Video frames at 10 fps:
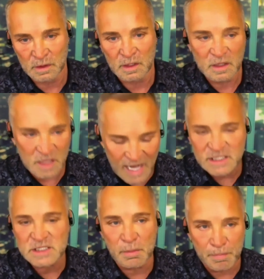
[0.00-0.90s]
That's
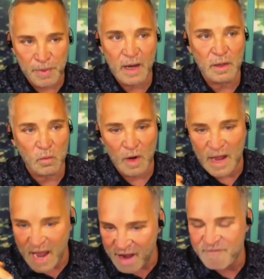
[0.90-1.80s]
the point
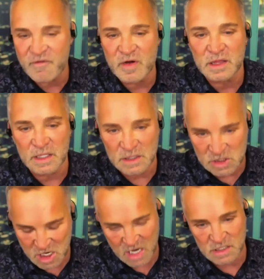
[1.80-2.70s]
where everything
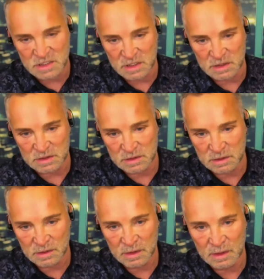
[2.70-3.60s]
changes.
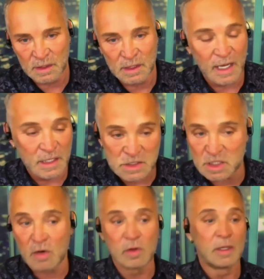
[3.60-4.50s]
And
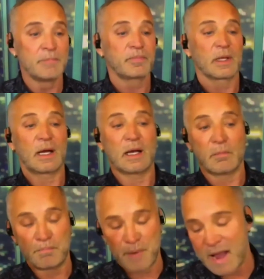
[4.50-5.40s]
so
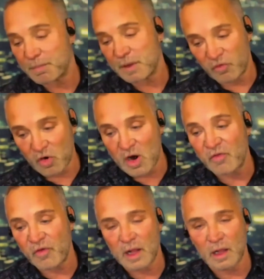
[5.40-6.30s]
back before I
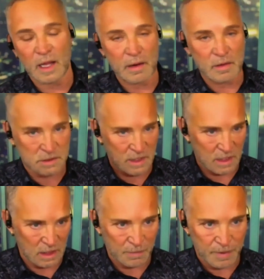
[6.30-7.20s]
fell, I was
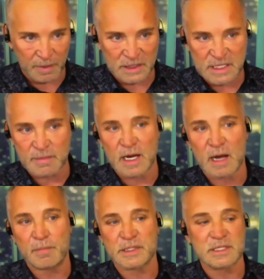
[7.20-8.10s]
in the public
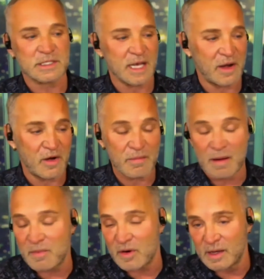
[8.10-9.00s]
seminar business. And I
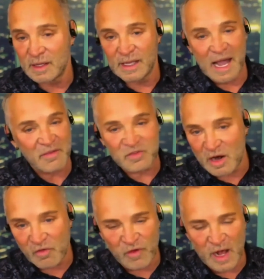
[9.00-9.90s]
remember after
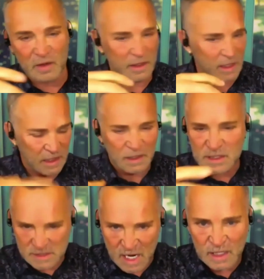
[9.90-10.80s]
I fell and hitting
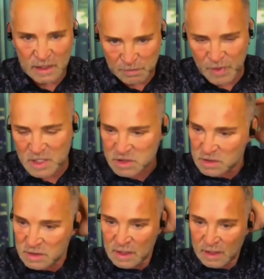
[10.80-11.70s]
this dark
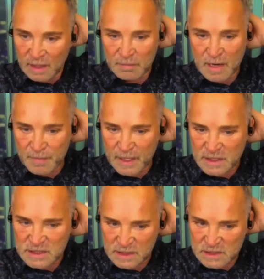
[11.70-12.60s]
depression, and my buddy
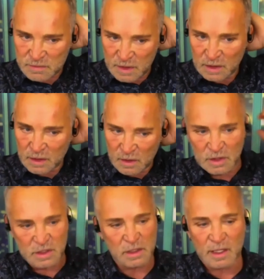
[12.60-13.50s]
said to me, you know, do
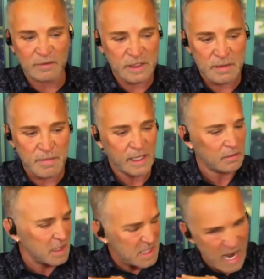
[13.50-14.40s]
you think you'll ever come back? And I'm
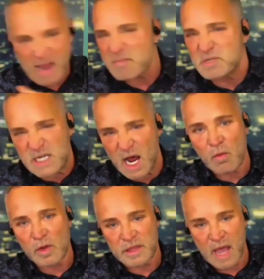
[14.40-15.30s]
like, I am
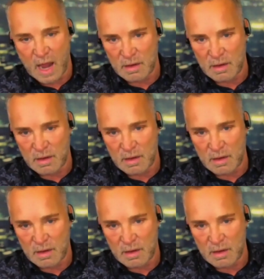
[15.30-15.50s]
done with that.